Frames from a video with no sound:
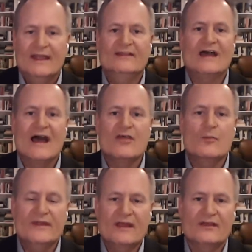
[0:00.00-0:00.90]
It's either
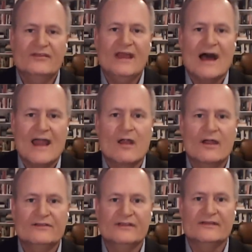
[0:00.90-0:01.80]
because the
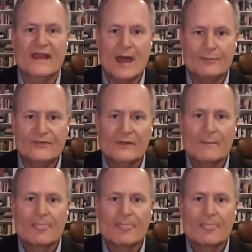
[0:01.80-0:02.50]
IRS is inept